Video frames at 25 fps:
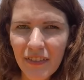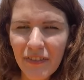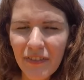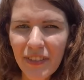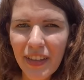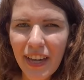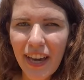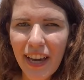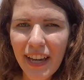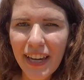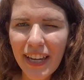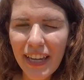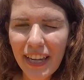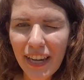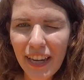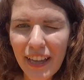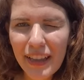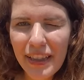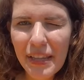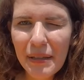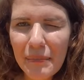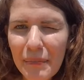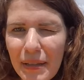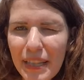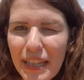We are here
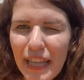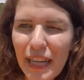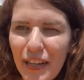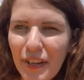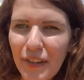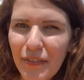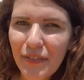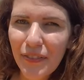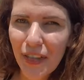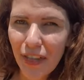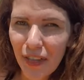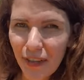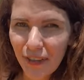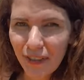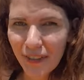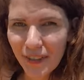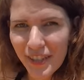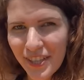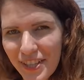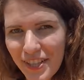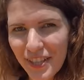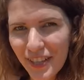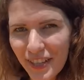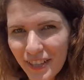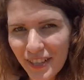at the middle of the
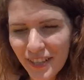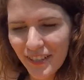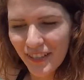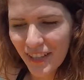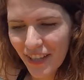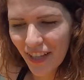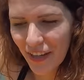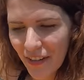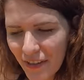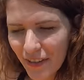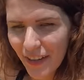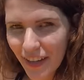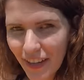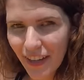ocean on our